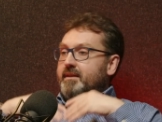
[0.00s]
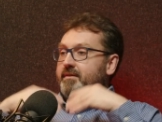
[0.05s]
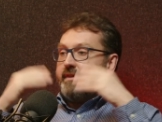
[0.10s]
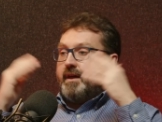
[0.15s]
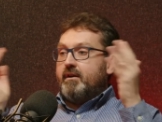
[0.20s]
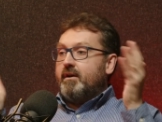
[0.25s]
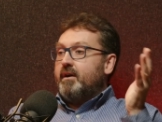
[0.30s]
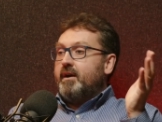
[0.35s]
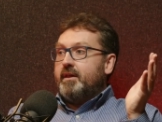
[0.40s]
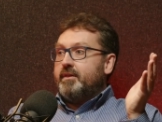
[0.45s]

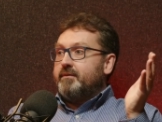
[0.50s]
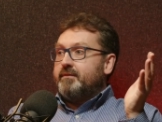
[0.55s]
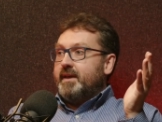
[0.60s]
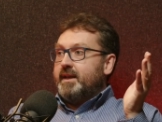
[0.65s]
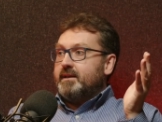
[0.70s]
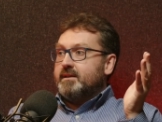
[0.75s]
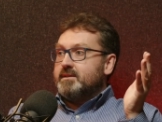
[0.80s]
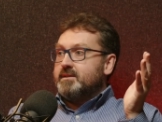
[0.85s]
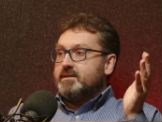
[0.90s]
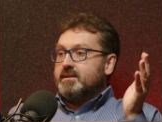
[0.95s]
There are other
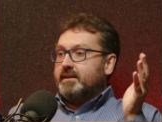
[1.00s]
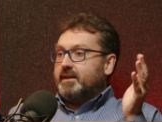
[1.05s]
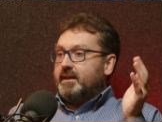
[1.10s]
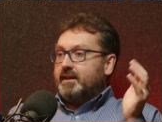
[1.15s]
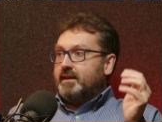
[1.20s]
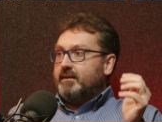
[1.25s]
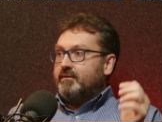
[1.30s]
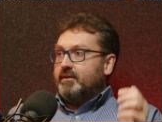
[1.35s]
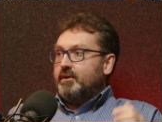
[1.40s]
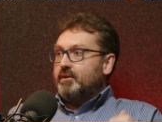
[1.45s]
vendors that
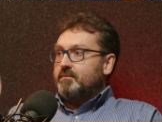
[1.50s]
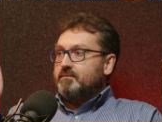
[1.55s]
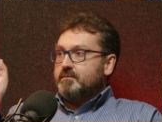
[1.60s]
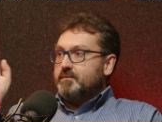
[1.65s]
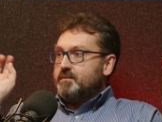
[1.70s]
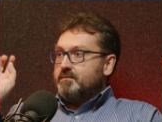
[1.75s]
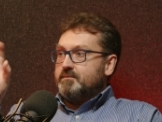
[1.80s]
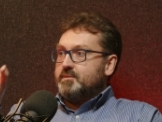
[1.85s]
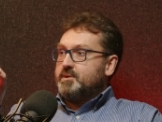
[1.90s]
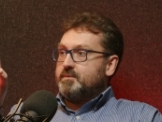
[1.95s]
can give you
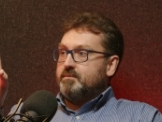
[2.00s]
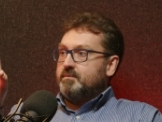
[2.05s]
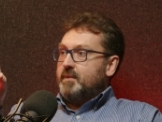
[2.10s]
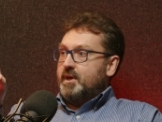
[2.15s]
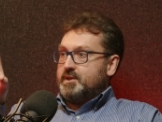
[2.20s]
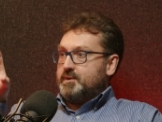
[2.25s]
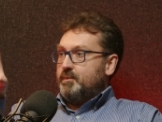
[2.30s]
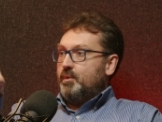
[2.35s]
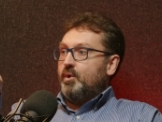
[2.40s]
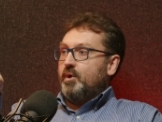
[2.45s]

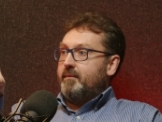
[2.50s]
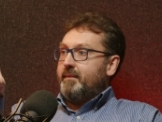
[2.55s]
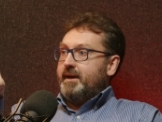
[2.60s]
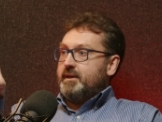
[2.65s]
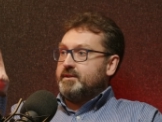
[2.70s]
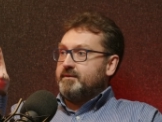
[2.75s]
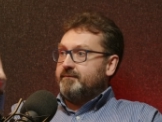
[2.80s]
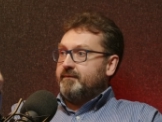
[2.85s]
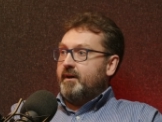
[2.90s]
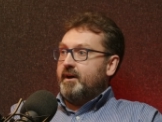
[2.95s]
a small
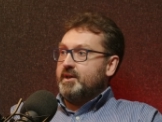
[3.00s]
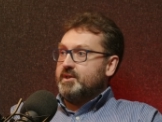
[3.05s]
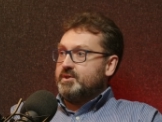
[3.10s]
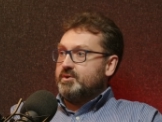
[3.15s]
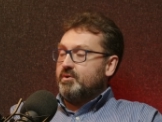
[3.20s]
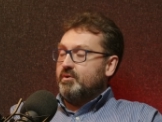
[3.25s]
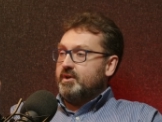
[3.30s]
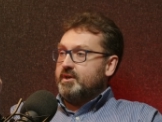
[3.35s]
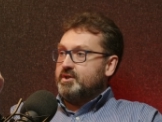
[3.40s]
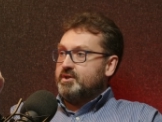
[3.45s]
amount of fast
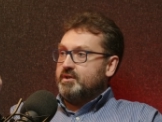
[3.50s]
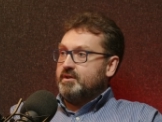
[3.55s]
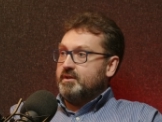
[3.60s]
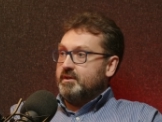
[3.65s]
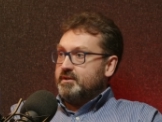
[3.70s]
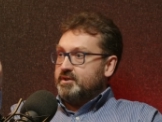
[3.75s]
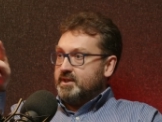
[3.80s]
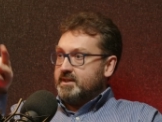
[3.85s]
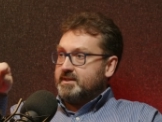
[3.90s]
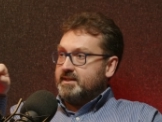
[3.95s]
storage
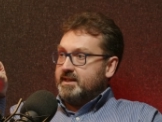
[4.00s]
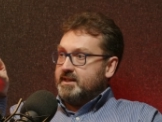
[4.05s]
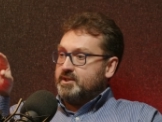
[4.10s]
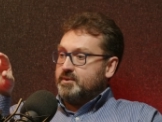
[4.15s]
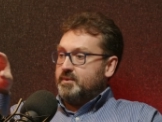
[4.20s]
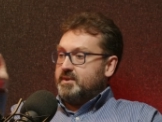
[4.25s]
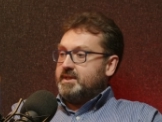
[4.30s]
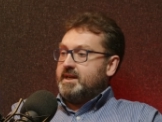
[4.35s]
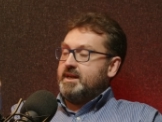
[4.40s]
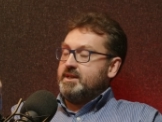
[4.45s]
that just needs
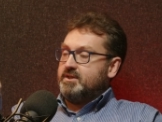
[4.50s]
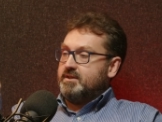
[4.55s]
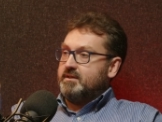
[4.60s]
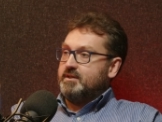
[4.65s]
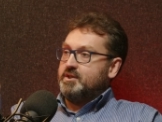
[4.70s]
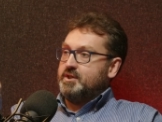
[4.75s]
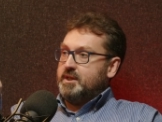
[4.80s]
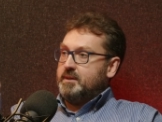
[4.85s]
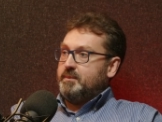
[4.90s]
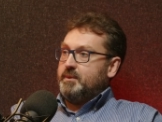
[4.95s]
to attach to
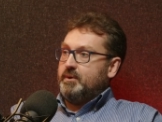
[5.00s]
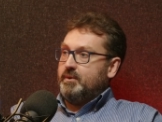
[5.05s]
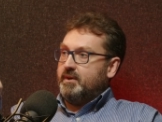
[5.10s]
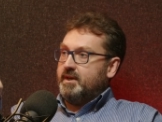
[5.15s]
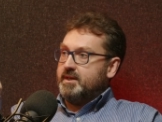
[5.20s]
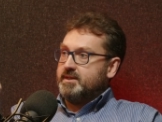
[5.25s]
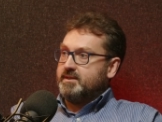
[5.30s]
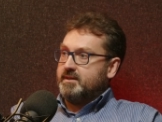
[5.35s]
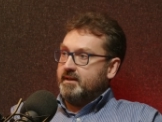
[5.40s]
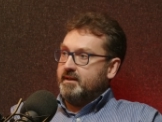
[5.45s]
the GPU
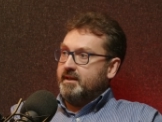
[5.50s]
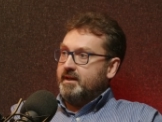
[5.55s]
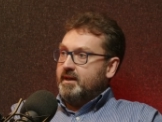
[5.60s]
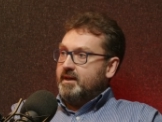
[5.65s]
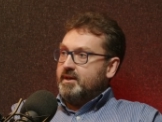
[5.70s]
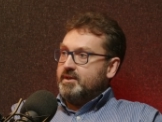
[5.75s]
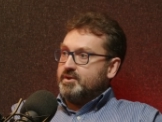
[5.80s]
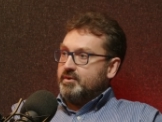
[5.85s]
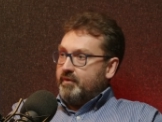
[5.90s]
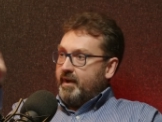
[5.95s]
cluster
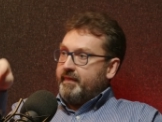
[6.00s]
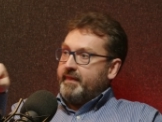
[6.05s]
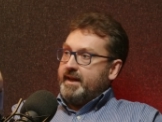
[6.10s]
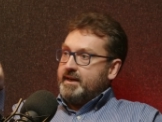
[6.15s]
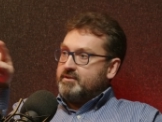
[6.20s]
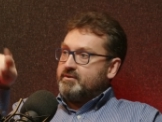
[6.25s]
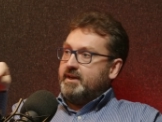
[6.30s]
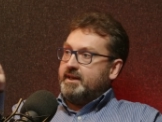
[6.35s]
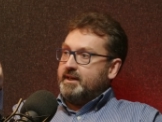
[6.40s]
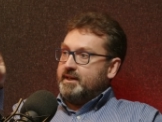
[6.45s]
to run
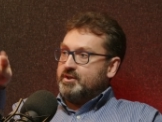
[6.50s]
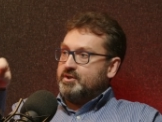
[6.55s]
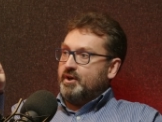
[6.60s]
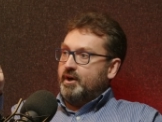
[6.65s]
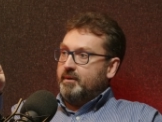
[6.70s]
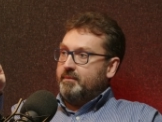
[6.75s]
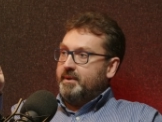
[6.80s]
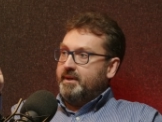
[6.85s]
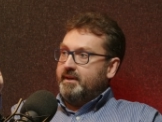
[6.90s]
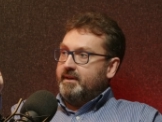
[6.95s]
that training
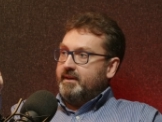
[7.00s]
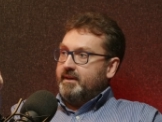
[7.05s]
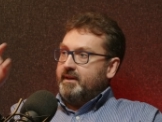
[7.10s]
job.